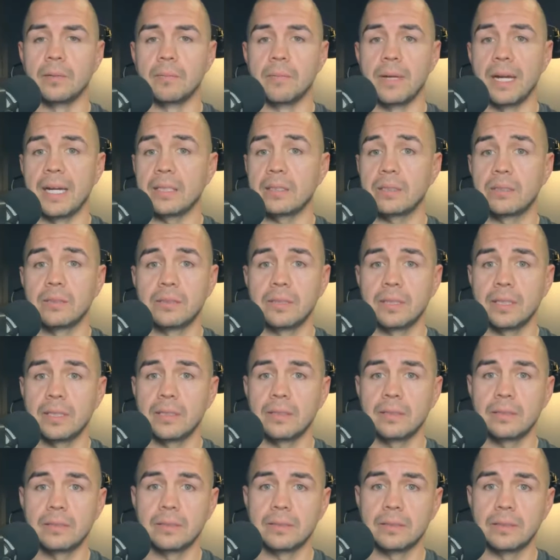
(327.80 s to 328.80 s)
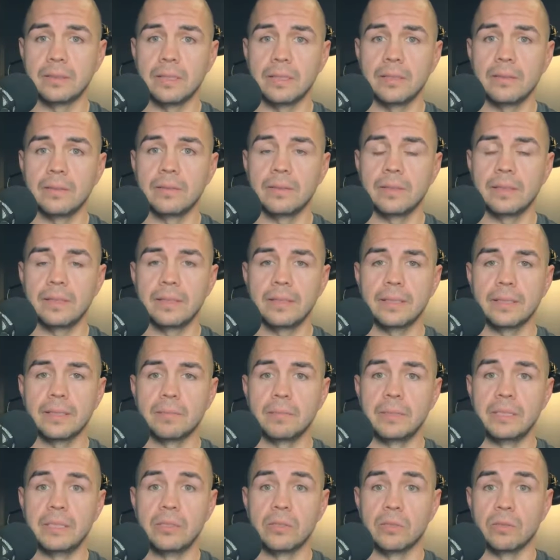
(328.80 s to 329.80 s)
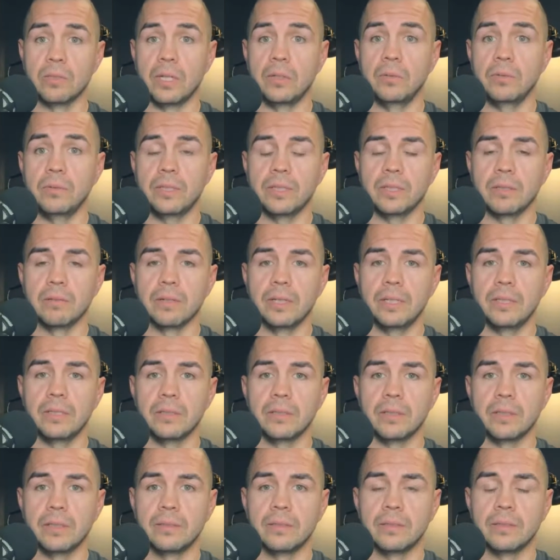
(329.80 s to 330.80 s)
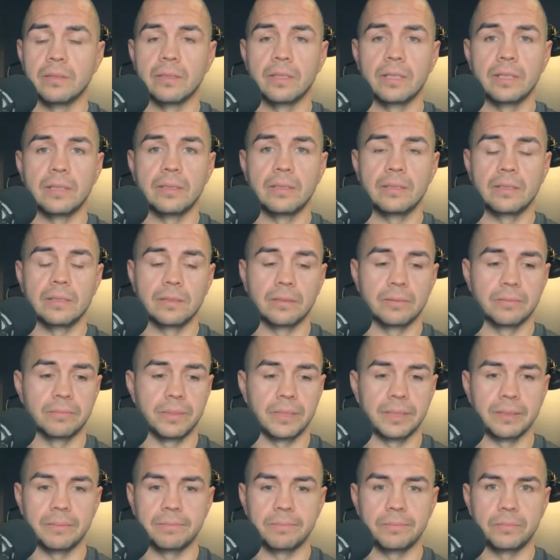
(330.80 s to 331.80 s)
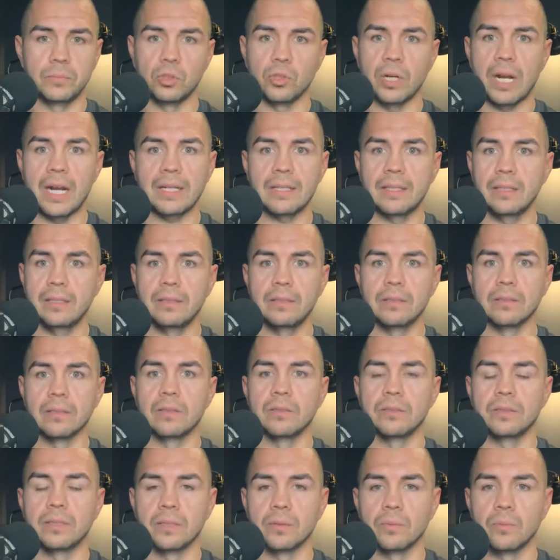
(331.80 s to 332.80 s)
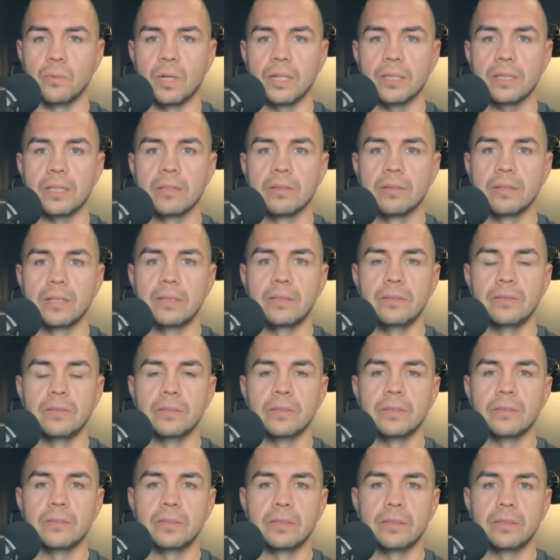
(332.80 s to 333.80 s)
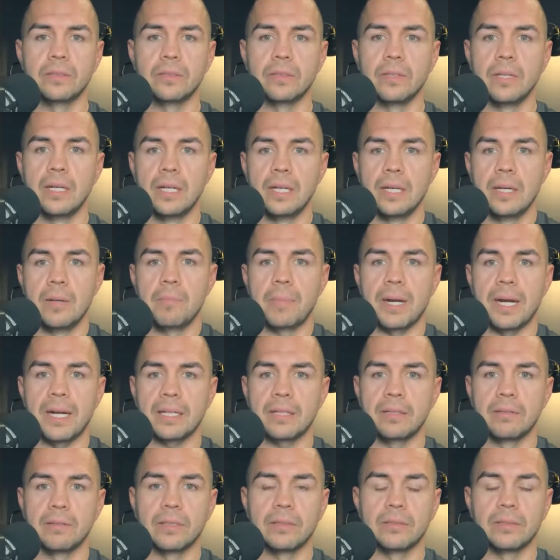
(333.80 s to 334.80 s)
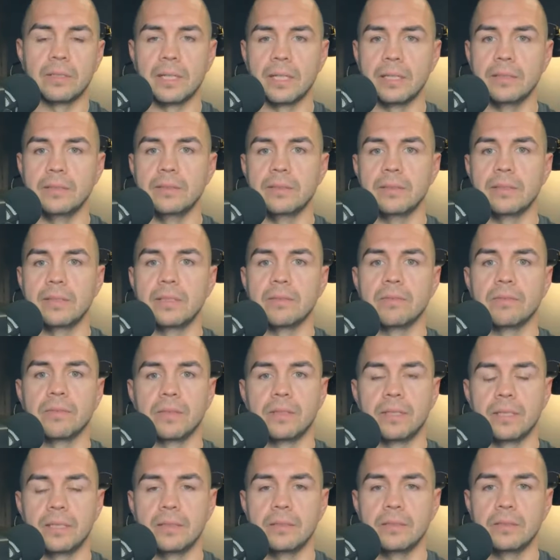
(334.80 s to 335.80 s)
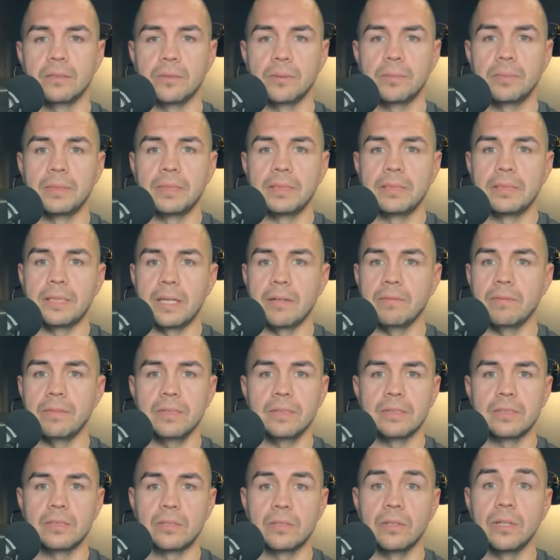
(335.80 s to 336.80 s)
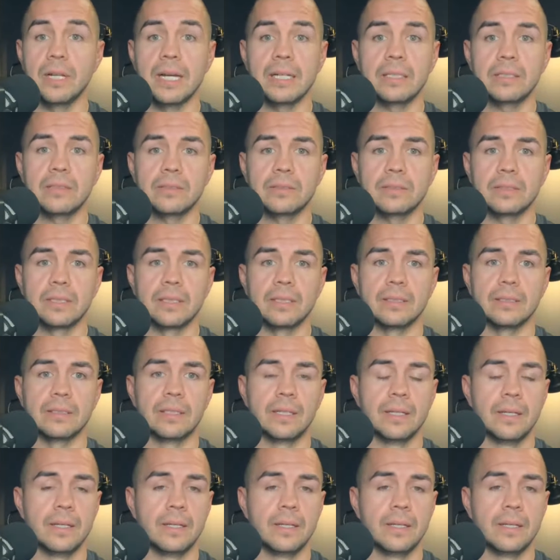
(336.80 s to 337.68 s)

Exercise is another thing. Like, I mean, you're out there, right? You're out there hunting, or like tracking, you're out there walking around, you're out there packing around guns and different things. So, I mean, it's heavy, it's good exercise.